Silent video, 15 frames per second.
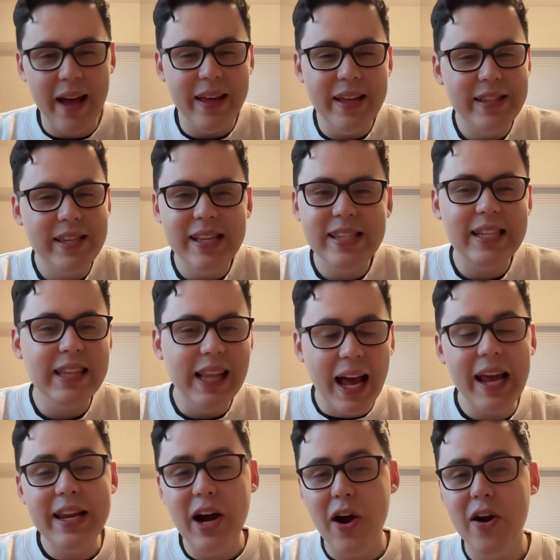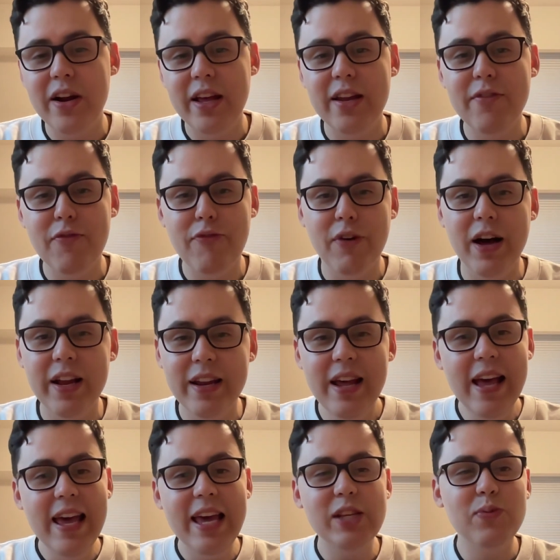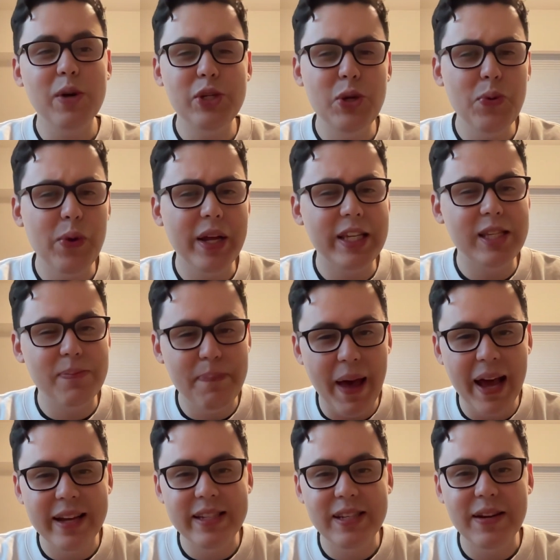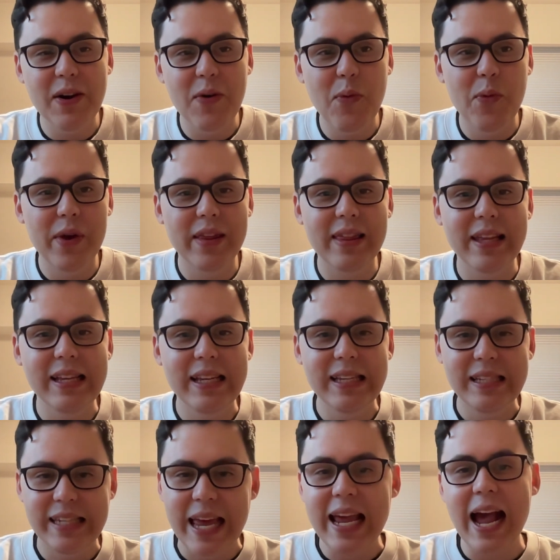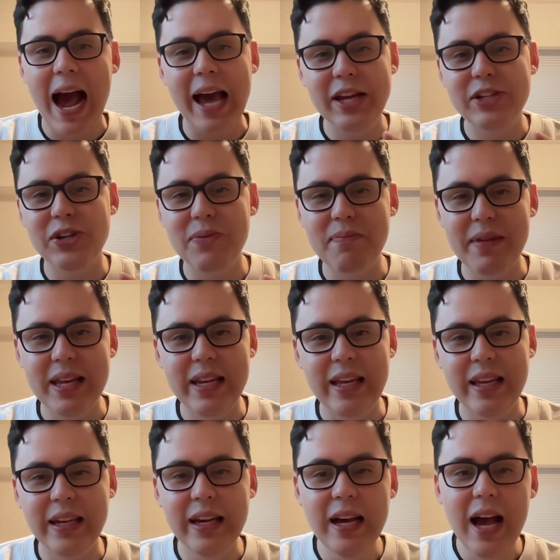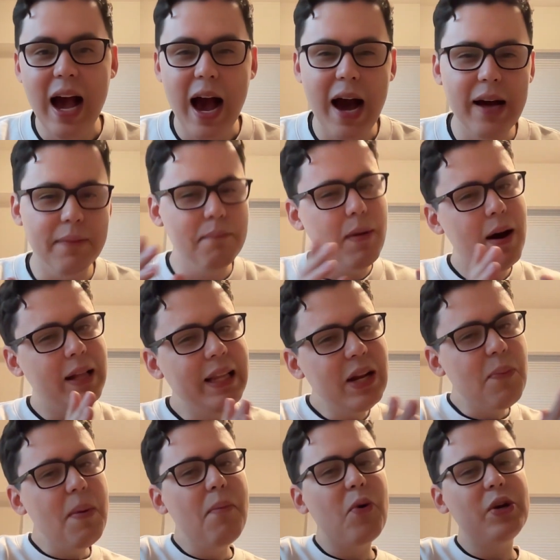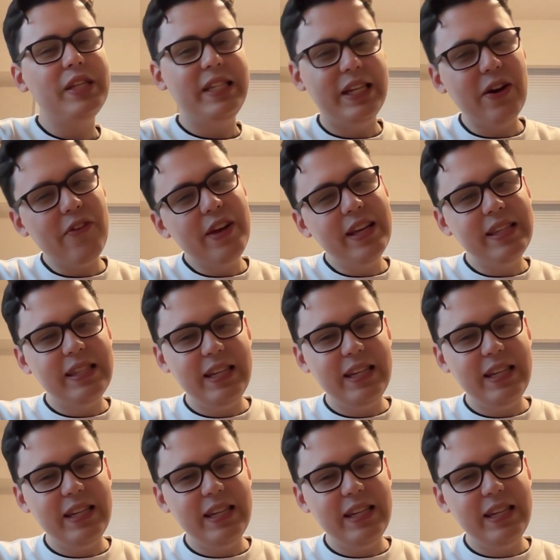It's lighthearted fun, is what you would expect with Zenkaiger meeting a little bit more serious